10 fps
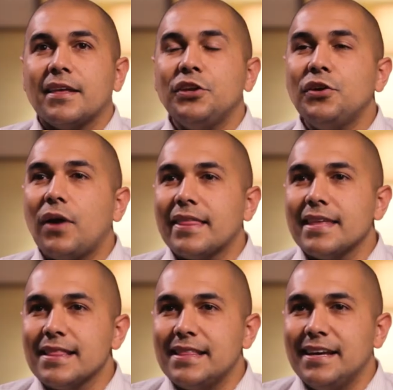I
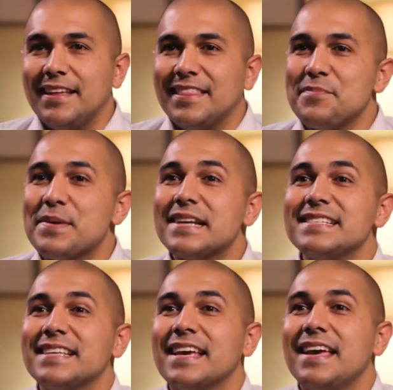think the biggest
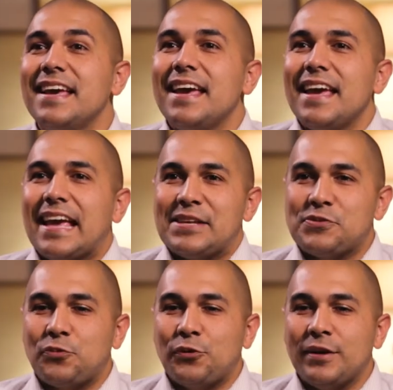thing is
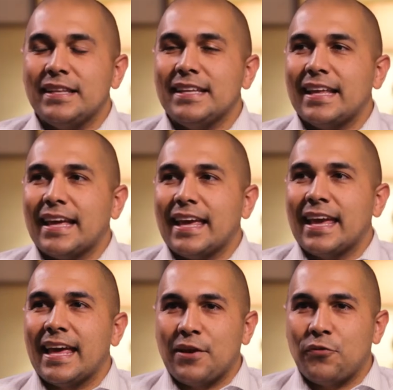really like
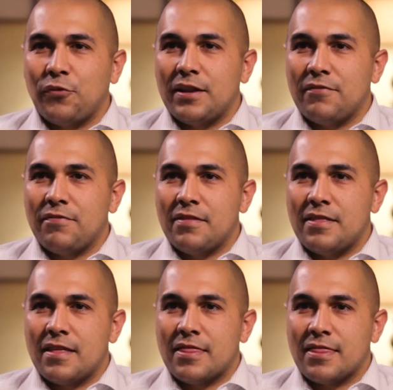getting rid of
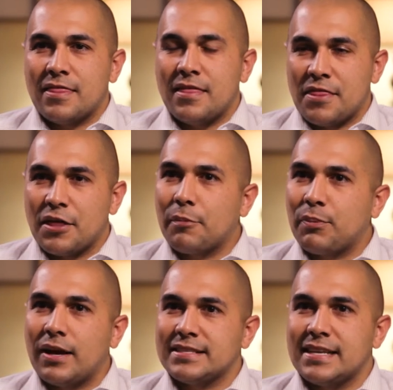the thought
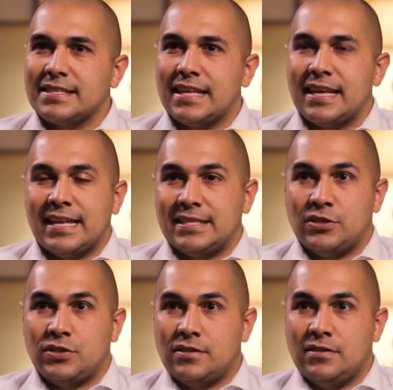process that
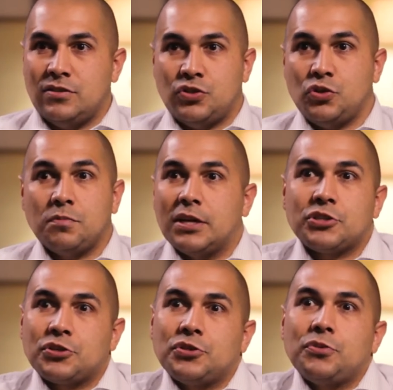it's too
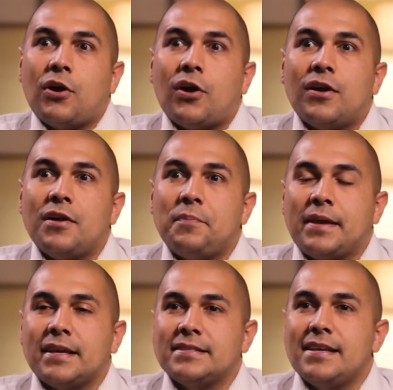much or too hard,
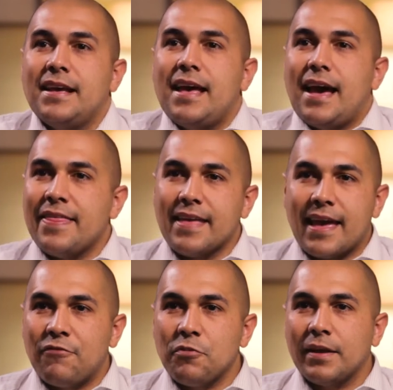because I think
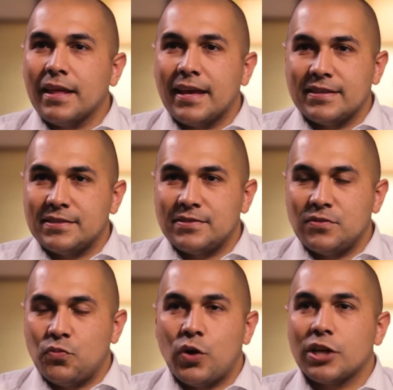everybody has
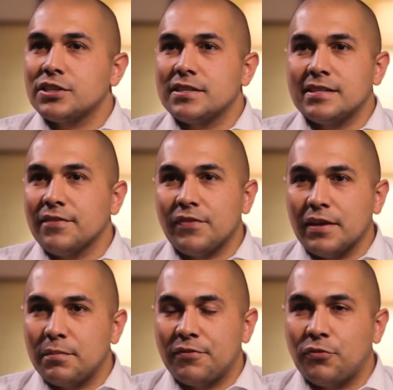watched
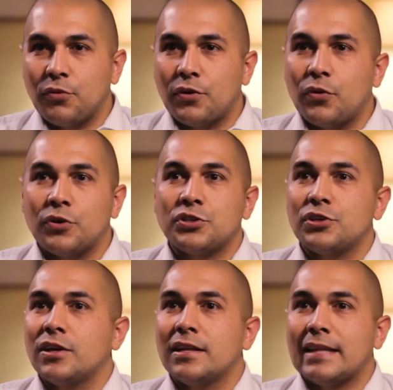TV before or
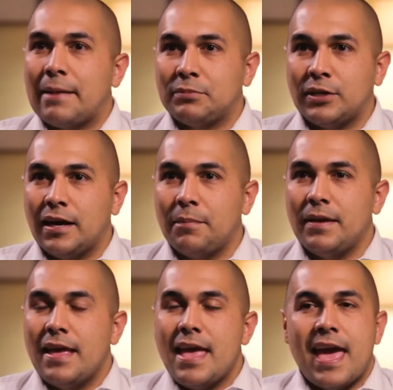turned on a laptop
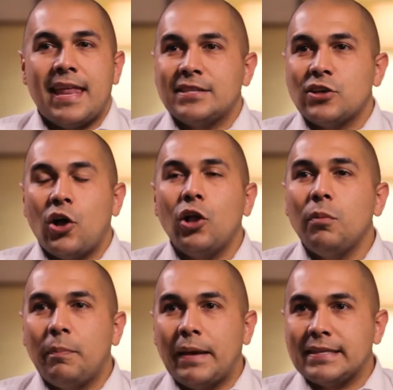and it's all
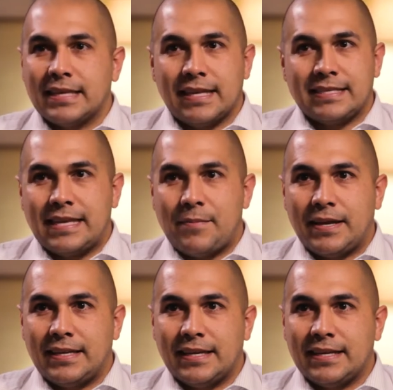basically the same
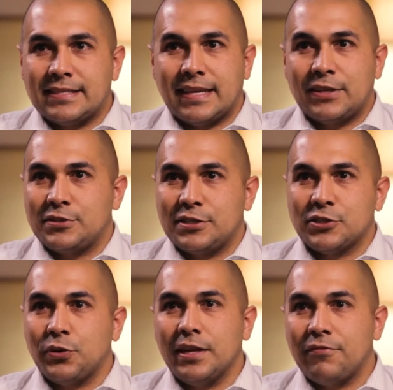idea. It's like there's a
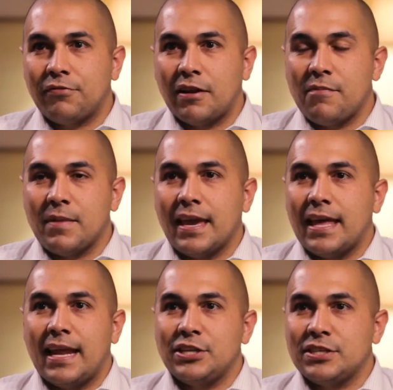screen in front of me
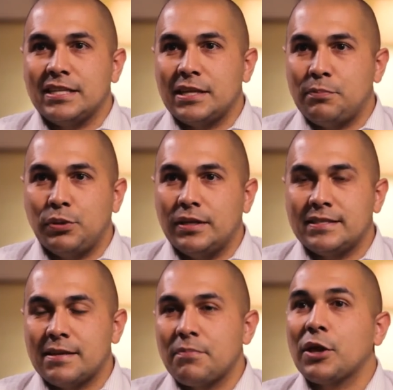and I just need to put
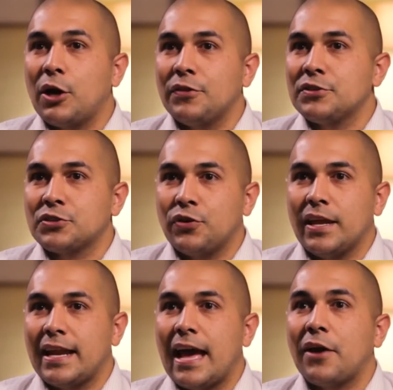something on the
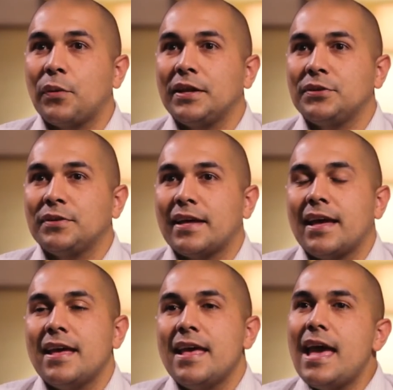screen, and how do I do
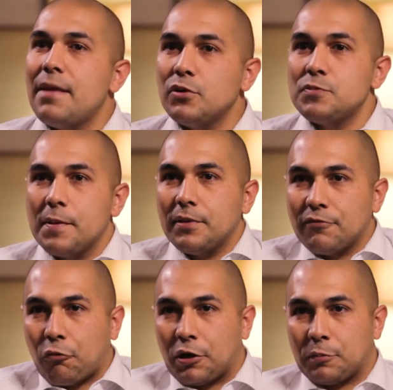that? And most people
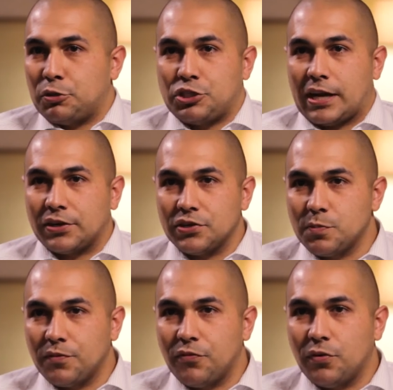have worked projectors
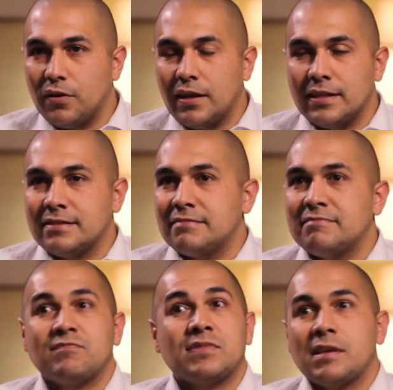before in
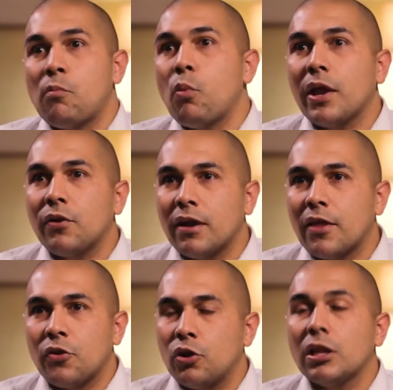some way or
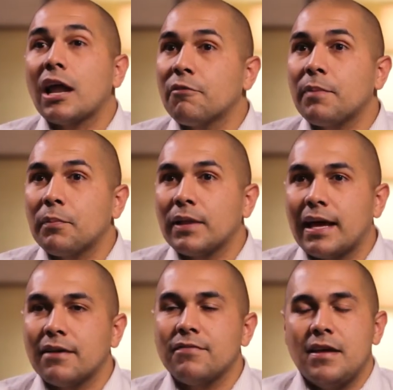another, or a lot of people
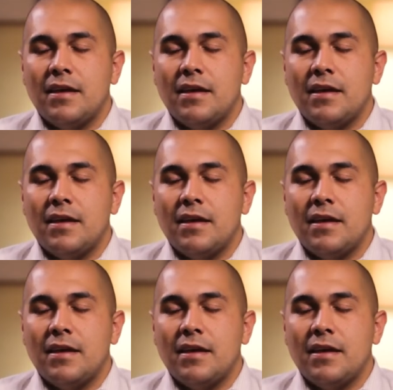have.